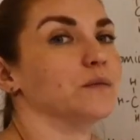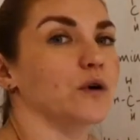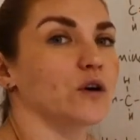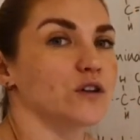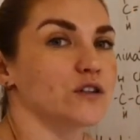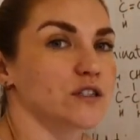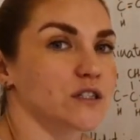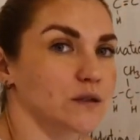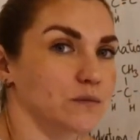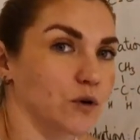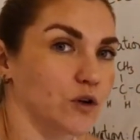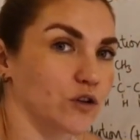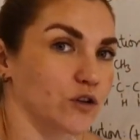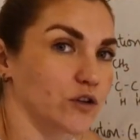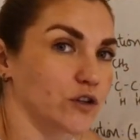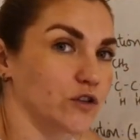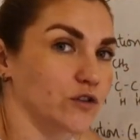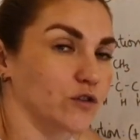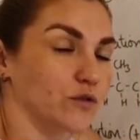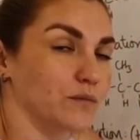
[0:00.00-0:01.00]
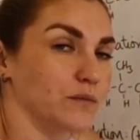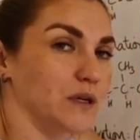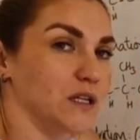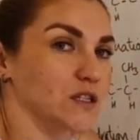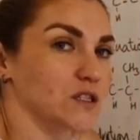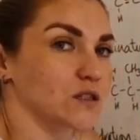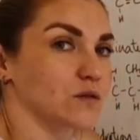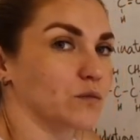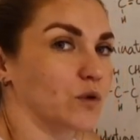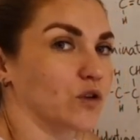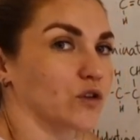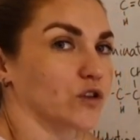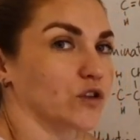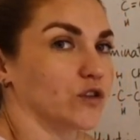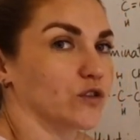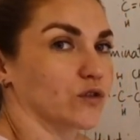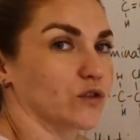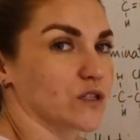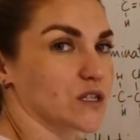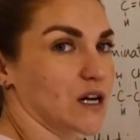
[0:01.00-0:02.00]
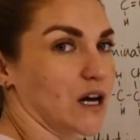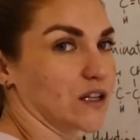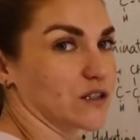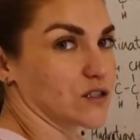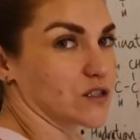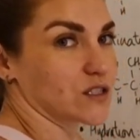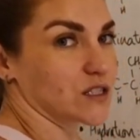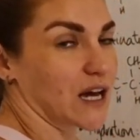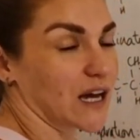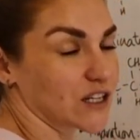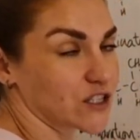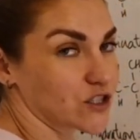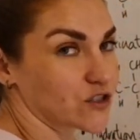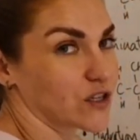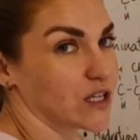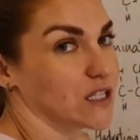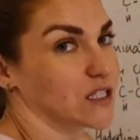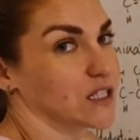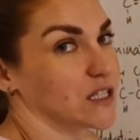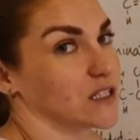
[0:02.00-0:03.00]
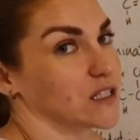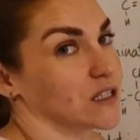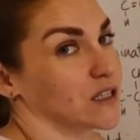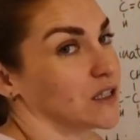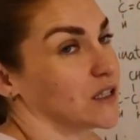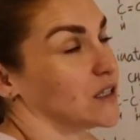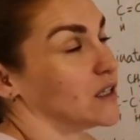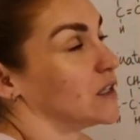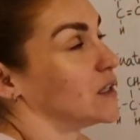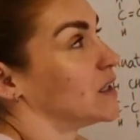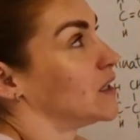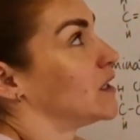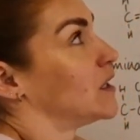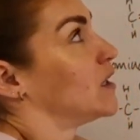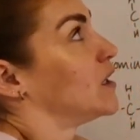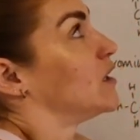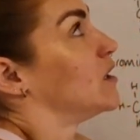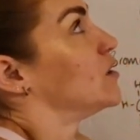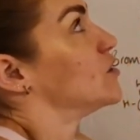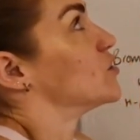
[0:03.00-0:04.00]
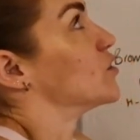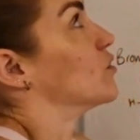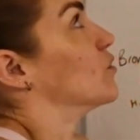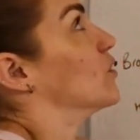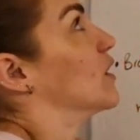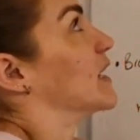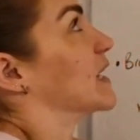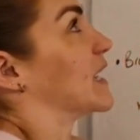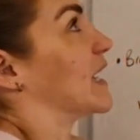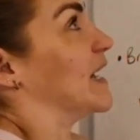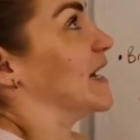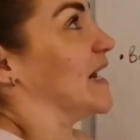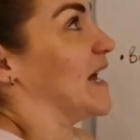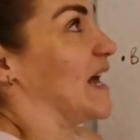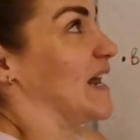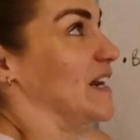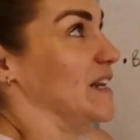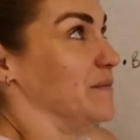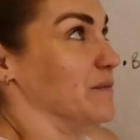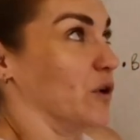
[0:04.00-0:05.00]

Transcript: bond in a molecule means the molecule is unsaturated. So again, any